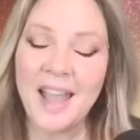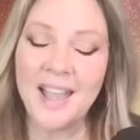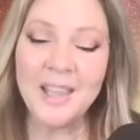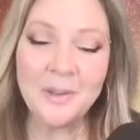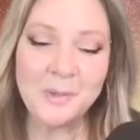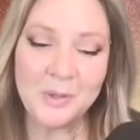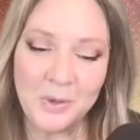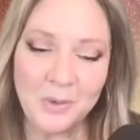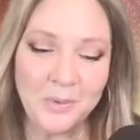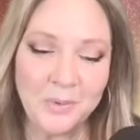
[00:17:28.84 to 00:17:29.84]
I am
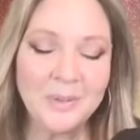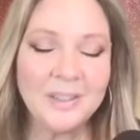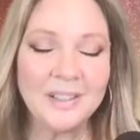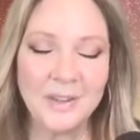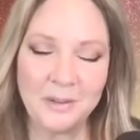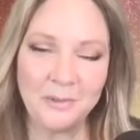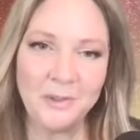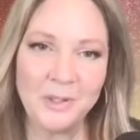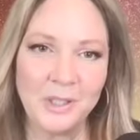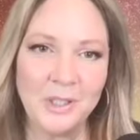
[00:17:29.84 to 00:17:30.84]
so
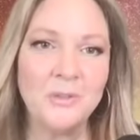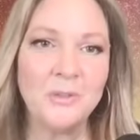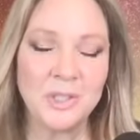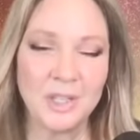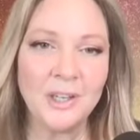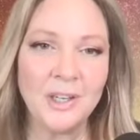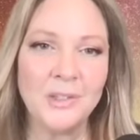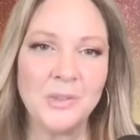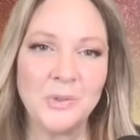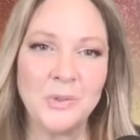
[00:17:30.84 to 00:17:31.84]
grateful to you for sharing
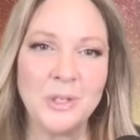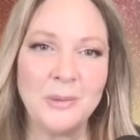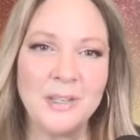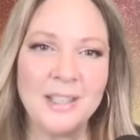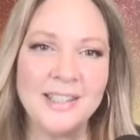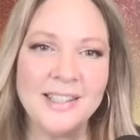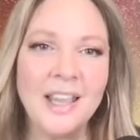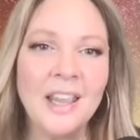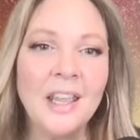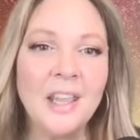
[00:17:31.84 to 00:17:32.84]
your story, because
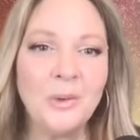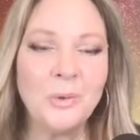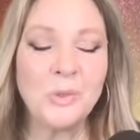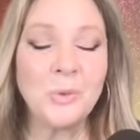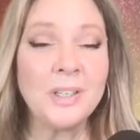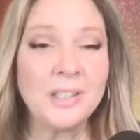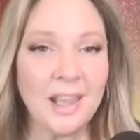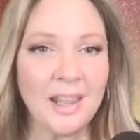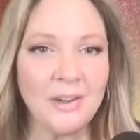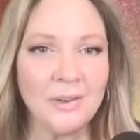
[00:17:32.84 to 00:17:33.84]
it was stories
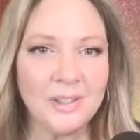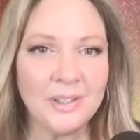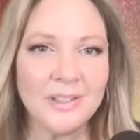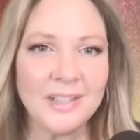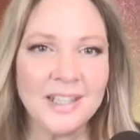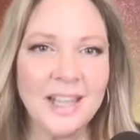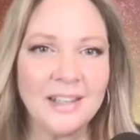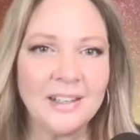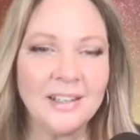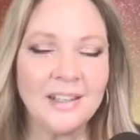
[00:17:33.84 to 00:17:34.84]
like yours that
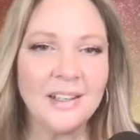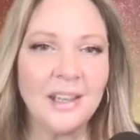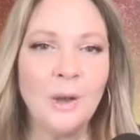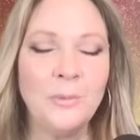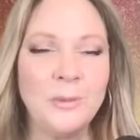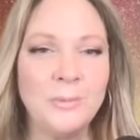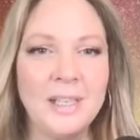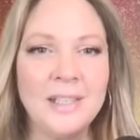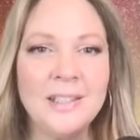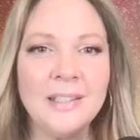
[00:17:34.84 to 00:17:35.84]
helped
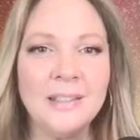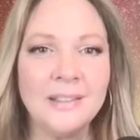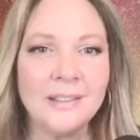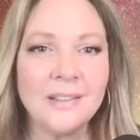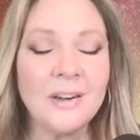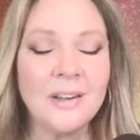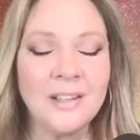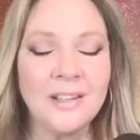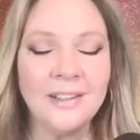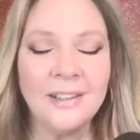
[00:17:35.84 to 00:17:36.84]
me to start
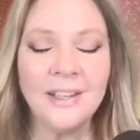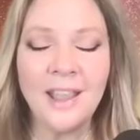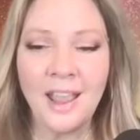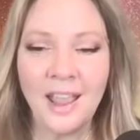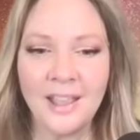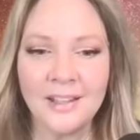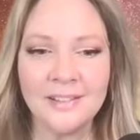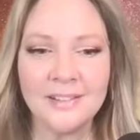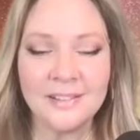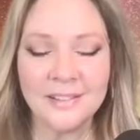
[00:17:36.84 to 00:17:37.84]
healing,
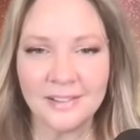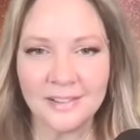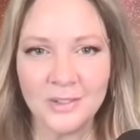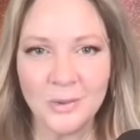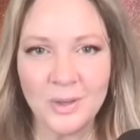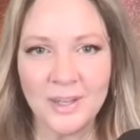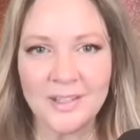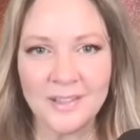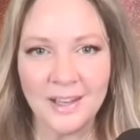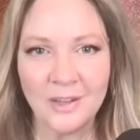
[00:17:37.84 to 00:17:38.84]
and
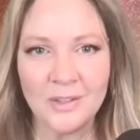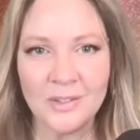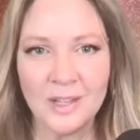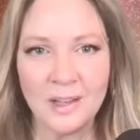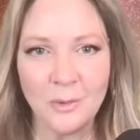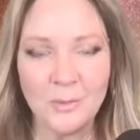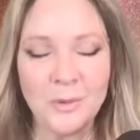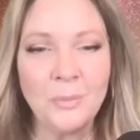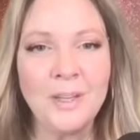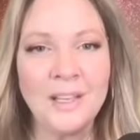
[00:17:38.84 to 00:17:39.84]
stories like yours that help
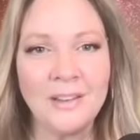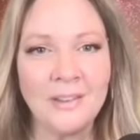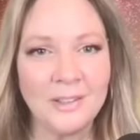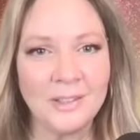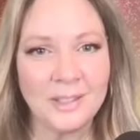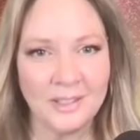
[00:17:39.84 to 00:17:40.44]
so many others